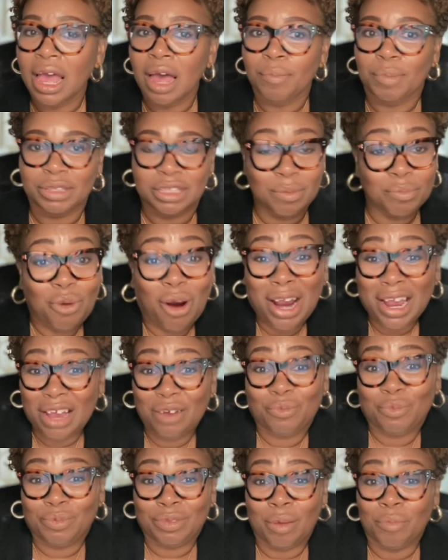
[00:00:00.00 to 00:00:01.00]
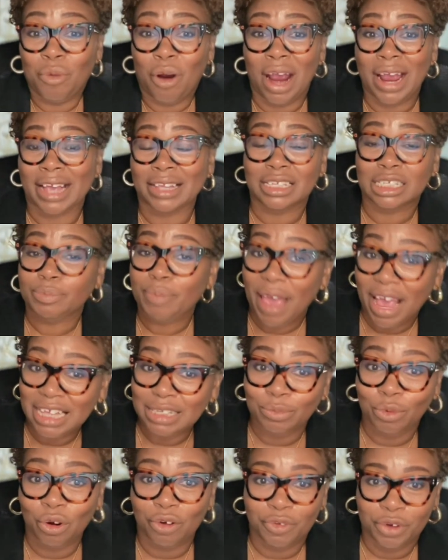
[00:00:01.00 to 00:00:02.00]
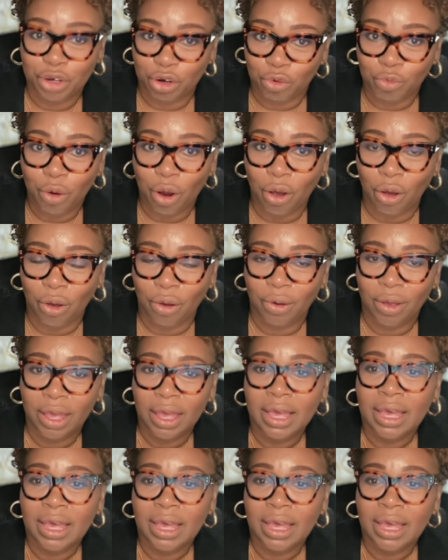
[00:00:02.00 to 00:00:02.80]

but the market just pays more for your role.